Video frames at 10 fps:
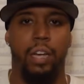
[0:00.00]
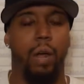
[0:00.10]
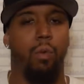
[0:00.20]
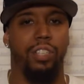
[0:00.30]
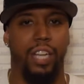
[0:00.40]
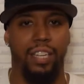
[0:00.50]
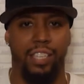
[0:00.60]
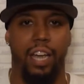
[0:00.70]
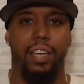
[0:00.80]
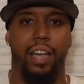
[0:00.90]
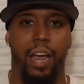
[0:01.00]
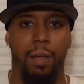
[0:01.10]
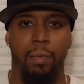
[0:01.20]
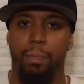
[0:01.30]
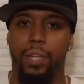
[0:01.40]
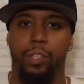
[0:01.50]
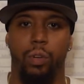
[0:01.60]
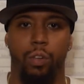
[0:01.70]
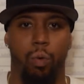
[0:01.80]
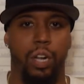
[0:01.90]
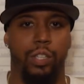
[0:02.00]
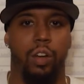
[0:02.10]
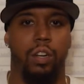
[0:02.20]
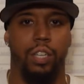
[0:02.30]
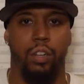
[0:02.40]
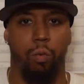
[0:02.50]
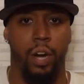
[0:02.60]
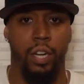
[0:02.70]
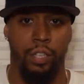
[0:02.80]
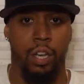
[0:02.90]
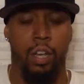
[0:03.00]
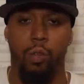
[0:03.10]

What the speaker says: it was a tight game between the Red Sox and the Rays.